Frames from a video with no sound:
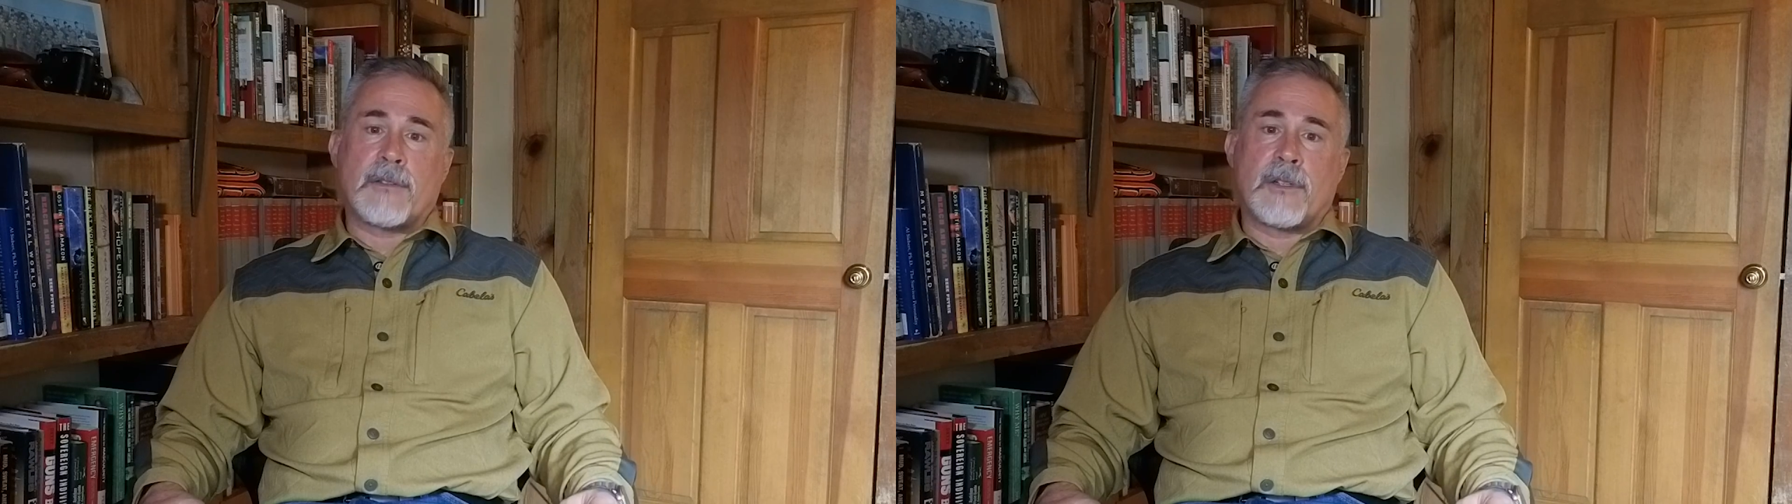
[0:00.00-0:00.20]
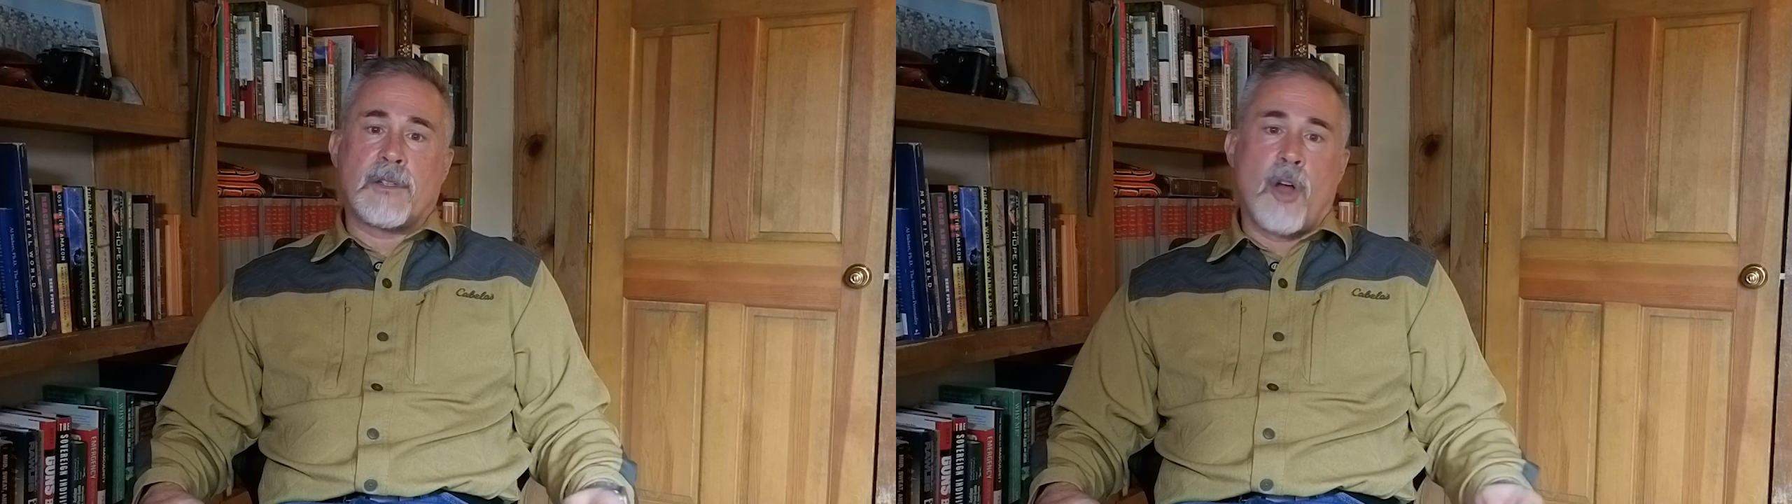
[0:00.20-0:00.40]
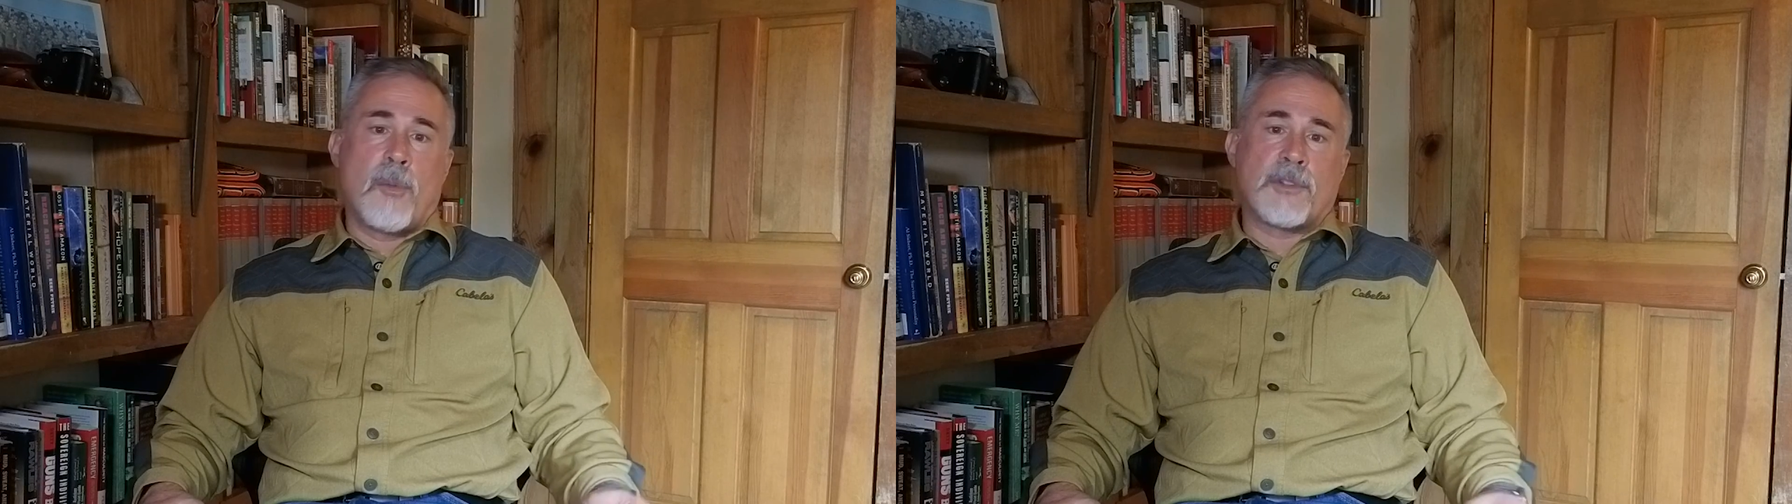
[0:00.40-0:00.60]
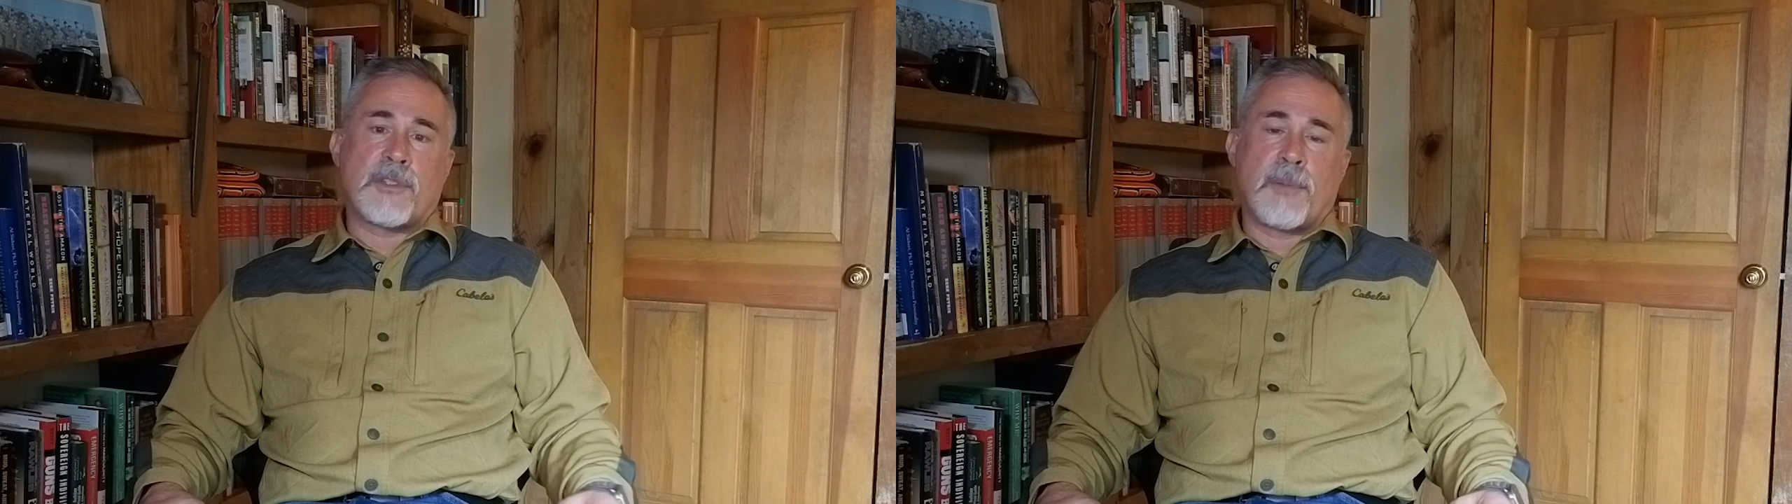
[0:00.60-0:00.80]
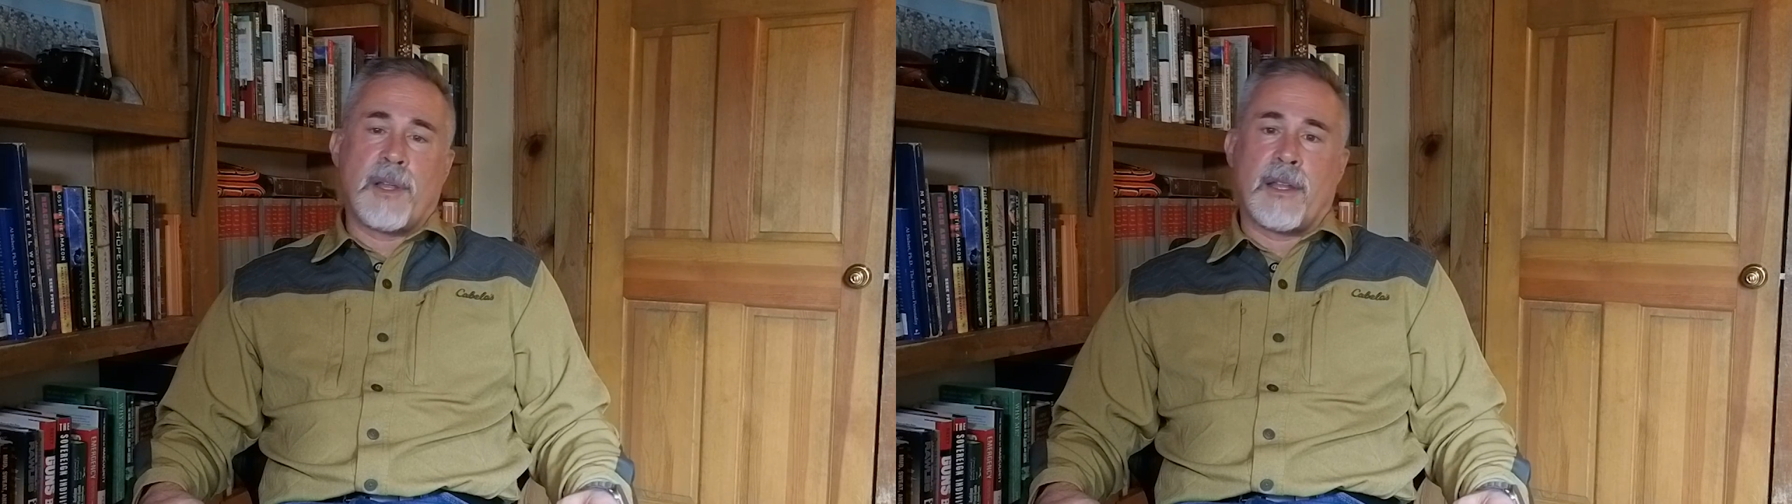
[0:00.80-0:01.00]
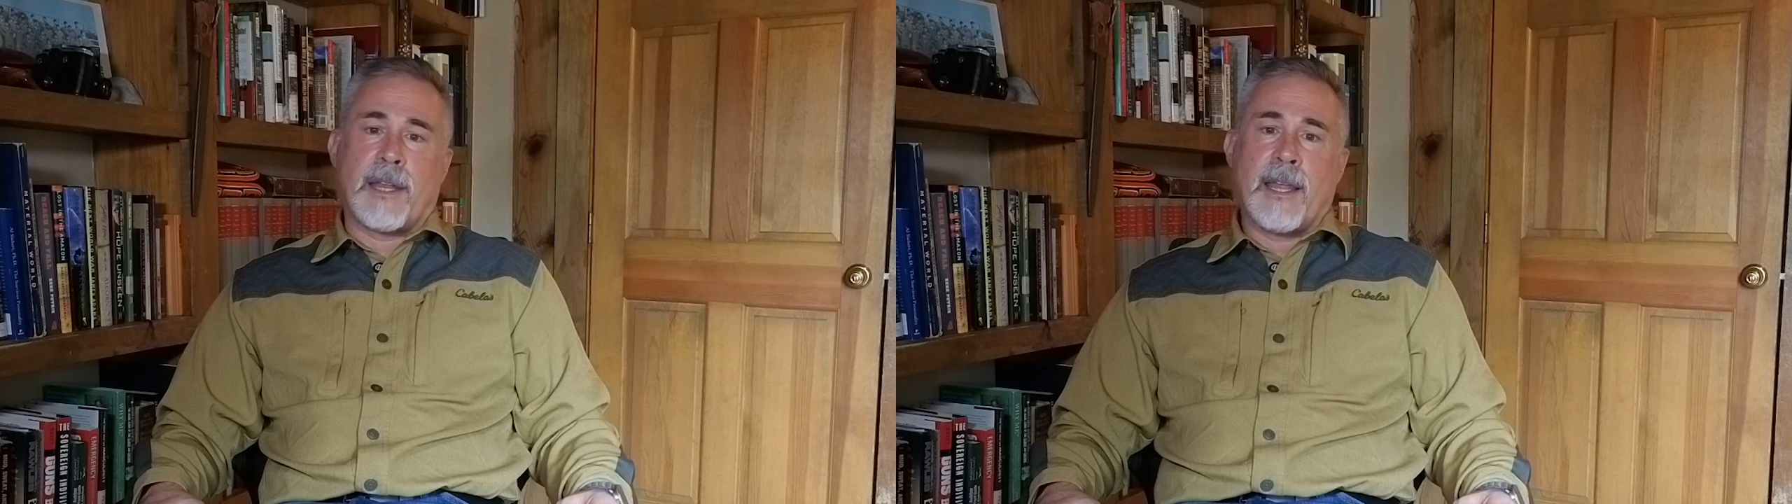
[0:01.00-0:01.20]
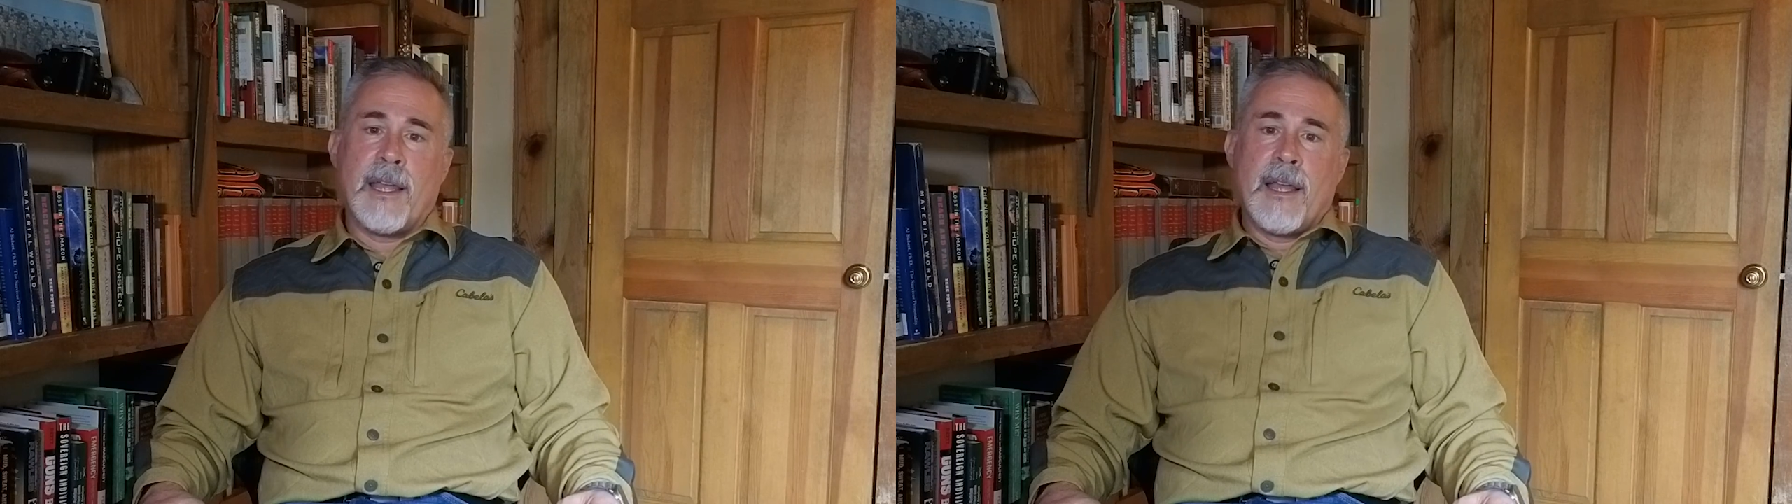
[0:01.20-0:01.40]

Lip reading: to global stability.